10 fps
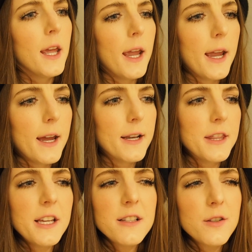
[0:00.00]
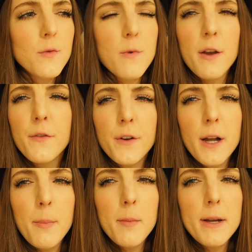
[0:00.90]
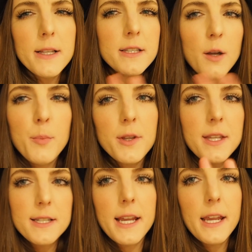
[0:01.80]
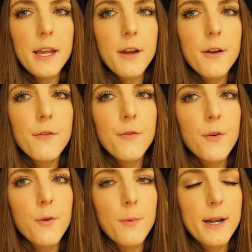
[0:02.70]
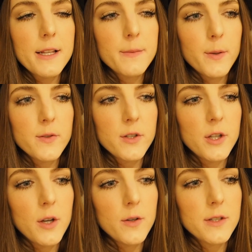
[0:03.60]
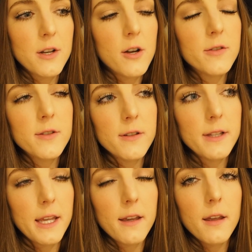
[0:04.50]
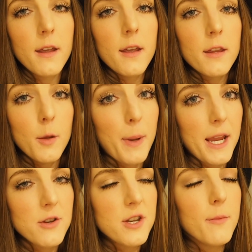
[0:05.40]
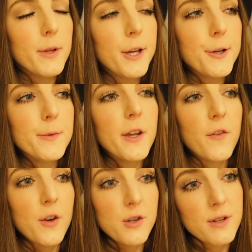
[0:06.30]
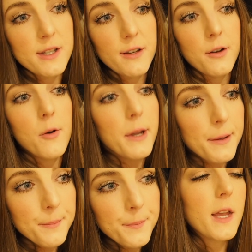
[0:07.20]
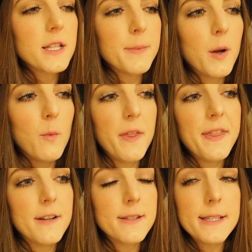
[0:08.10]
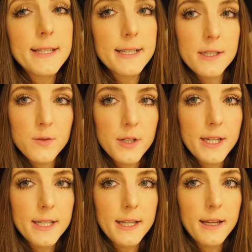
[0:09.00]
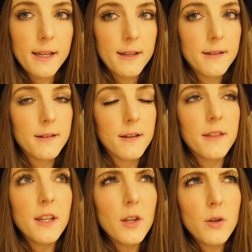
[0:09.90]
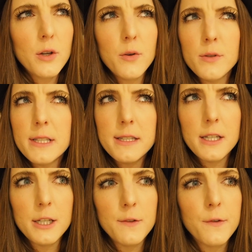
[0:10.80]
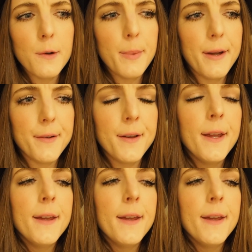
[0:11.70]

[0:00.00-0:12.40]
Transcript: And I think it's gonna run for a couple months. I'll put the date here for when it's supposed to close, and I'll also link the page down below if you're interested in going. It's about 1,600 yen to get in, and I think you can only stay in for about